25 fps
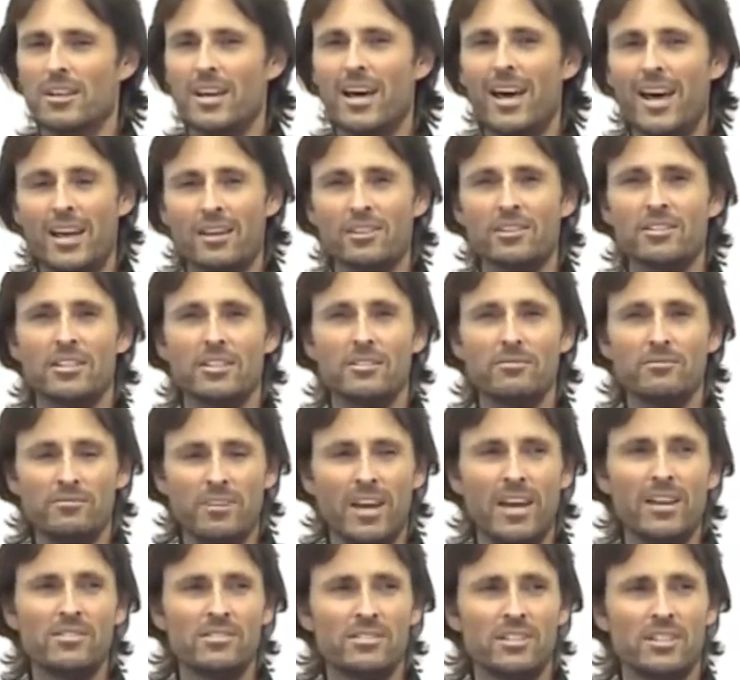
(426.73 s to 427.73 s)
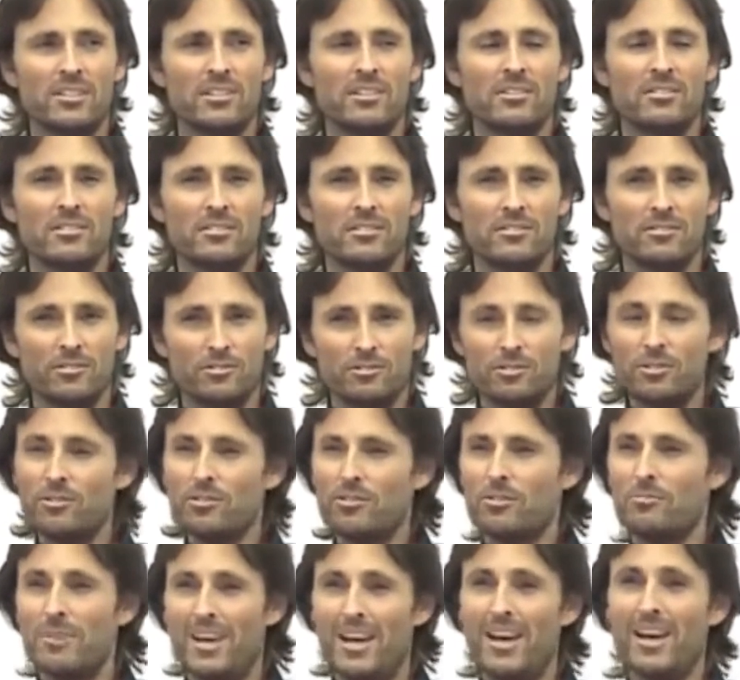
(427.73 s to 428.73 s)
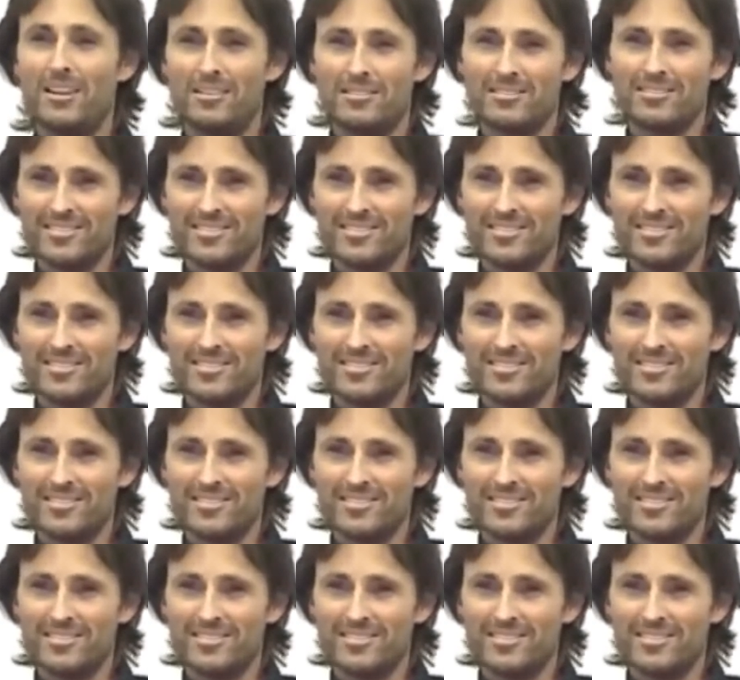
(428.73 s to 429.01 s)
actually facing the truth about.